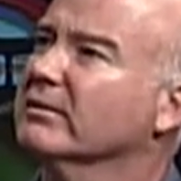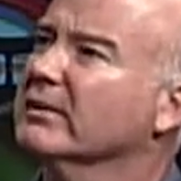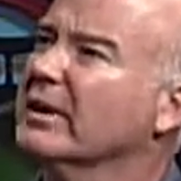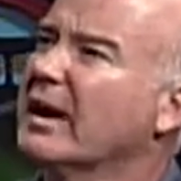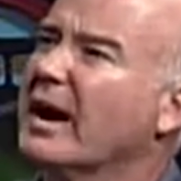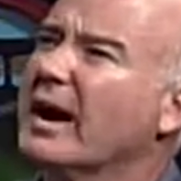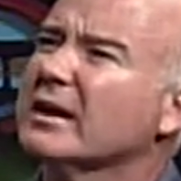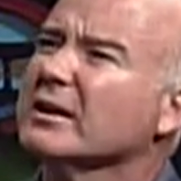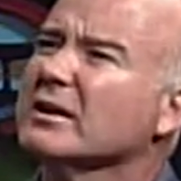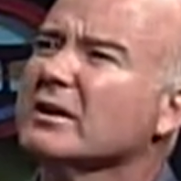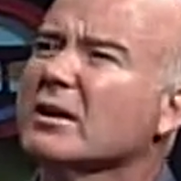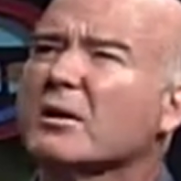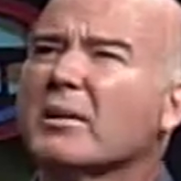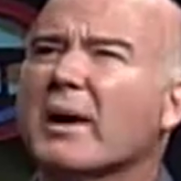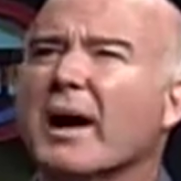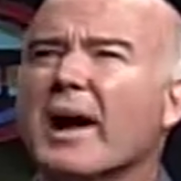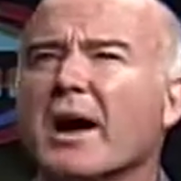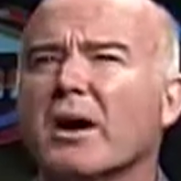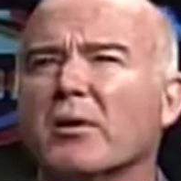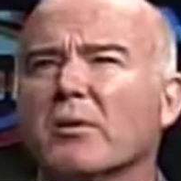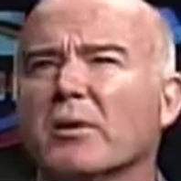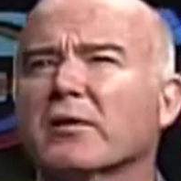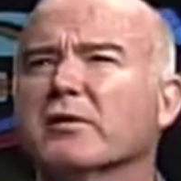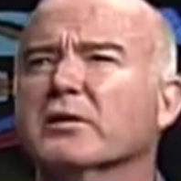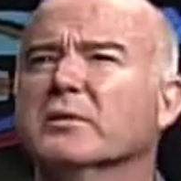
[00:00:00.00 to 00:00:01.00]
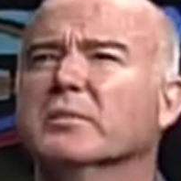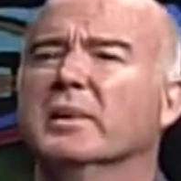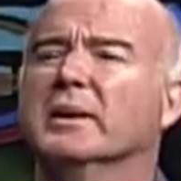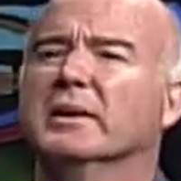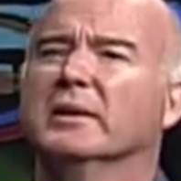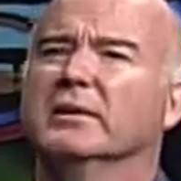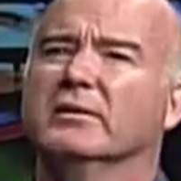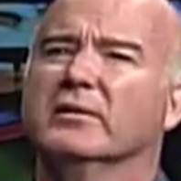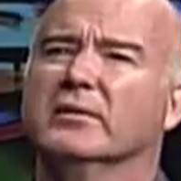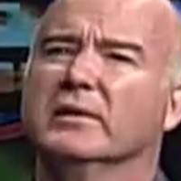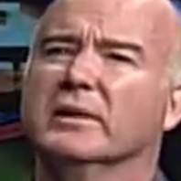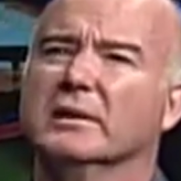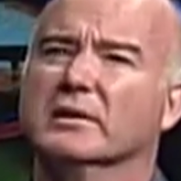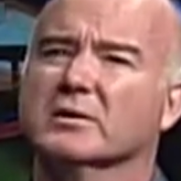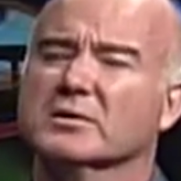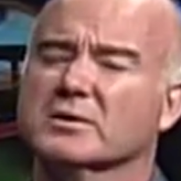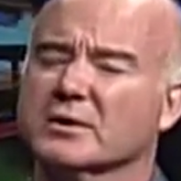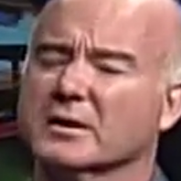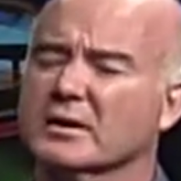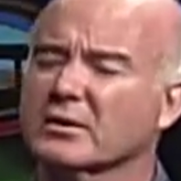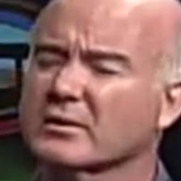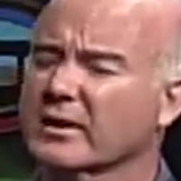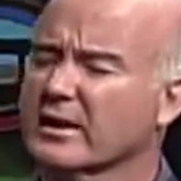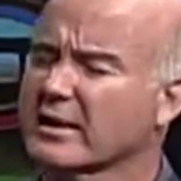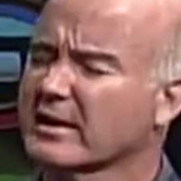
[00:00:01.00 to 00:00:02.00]
I don't know how everybody feels. You
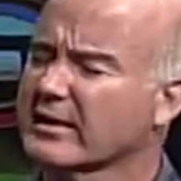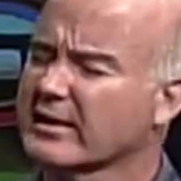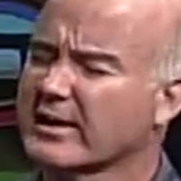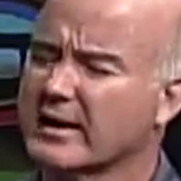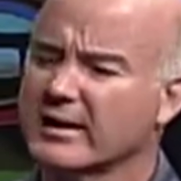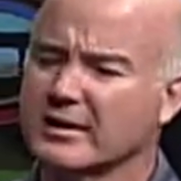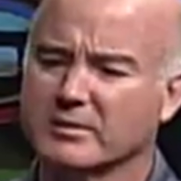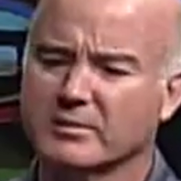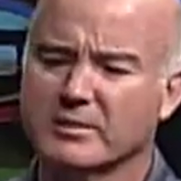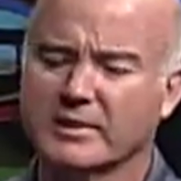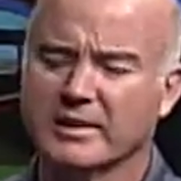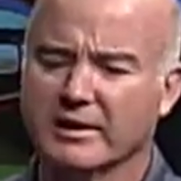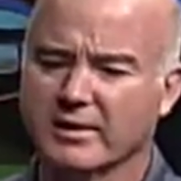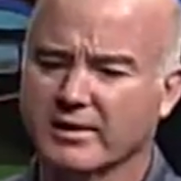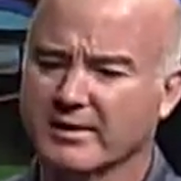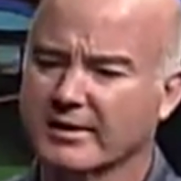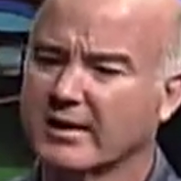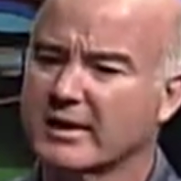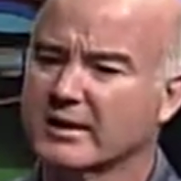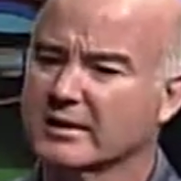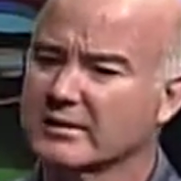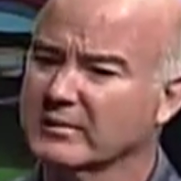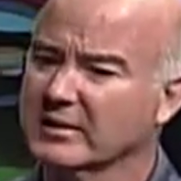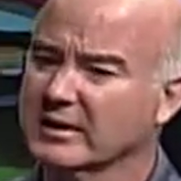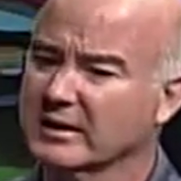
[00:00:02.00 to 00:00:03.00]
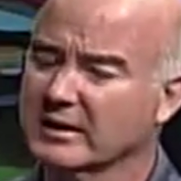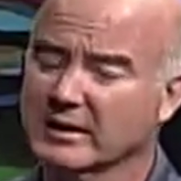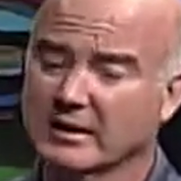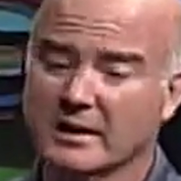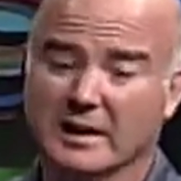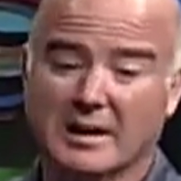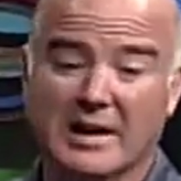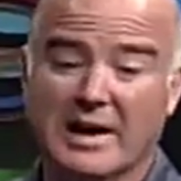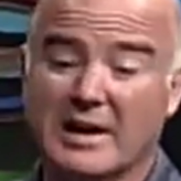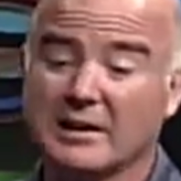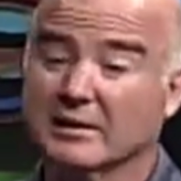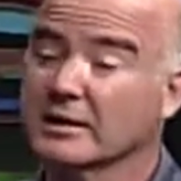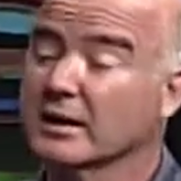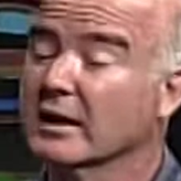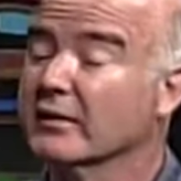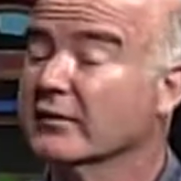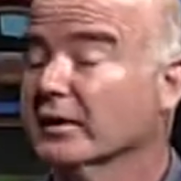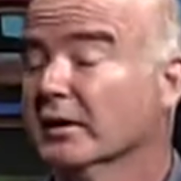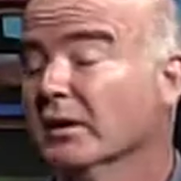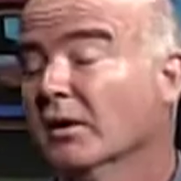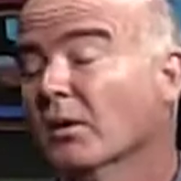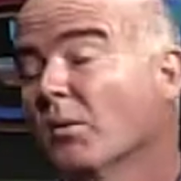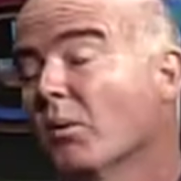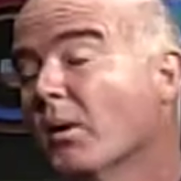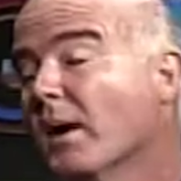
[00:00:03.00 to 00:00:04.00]
know, they thank me and thank me. I'll never
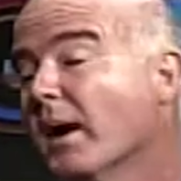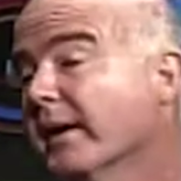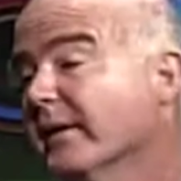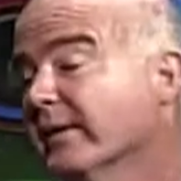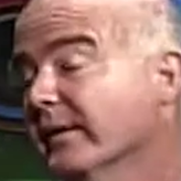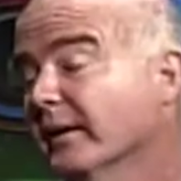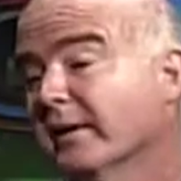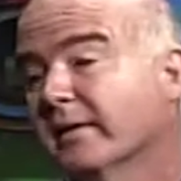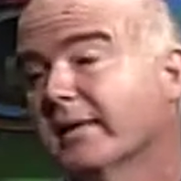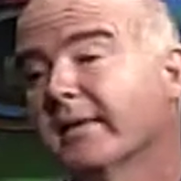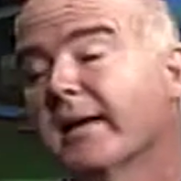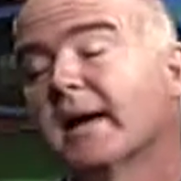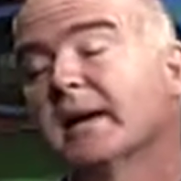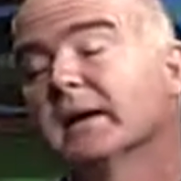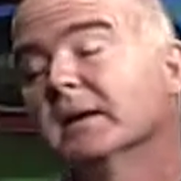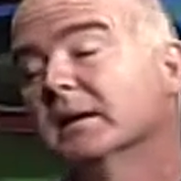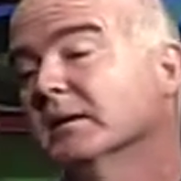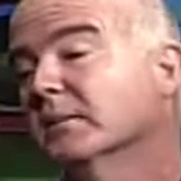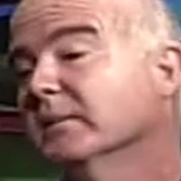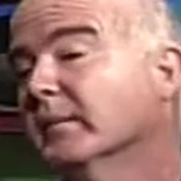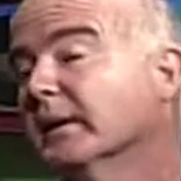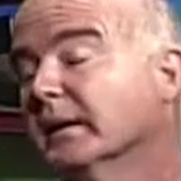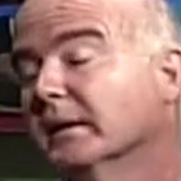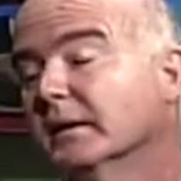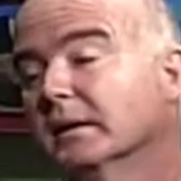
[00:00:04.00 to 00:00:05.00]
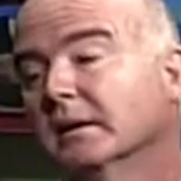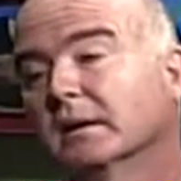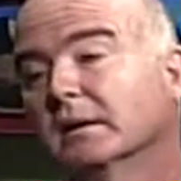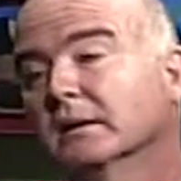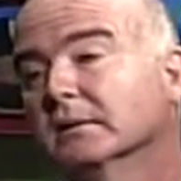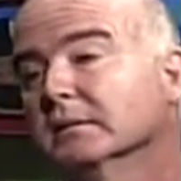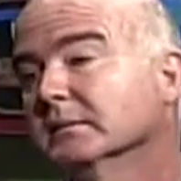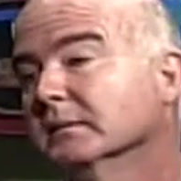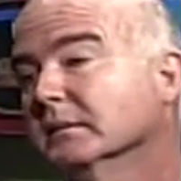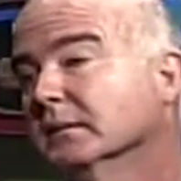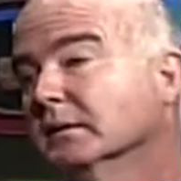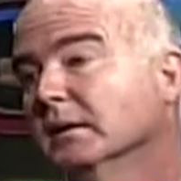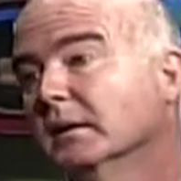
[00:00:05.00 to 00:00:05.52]
know why they're thanking me, you know.